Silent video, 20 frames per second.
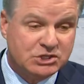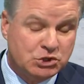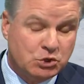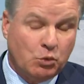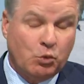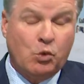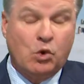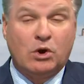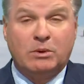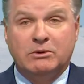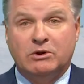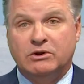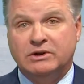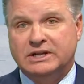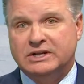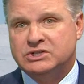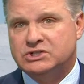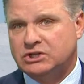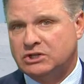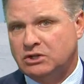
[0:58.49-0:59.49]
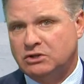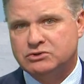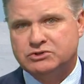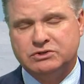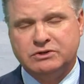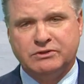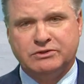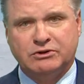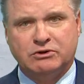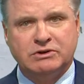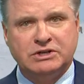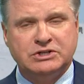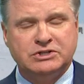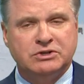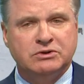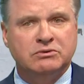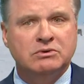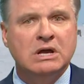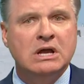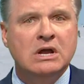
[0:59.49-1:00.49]
warmer it is, the closer to
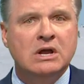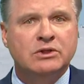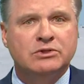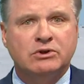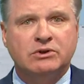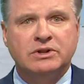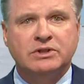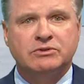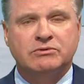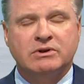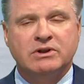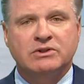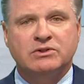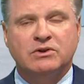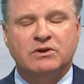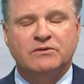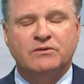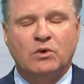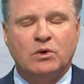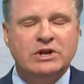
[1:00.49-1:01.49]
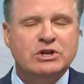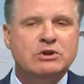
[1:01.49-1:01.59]
32, 33 or 34.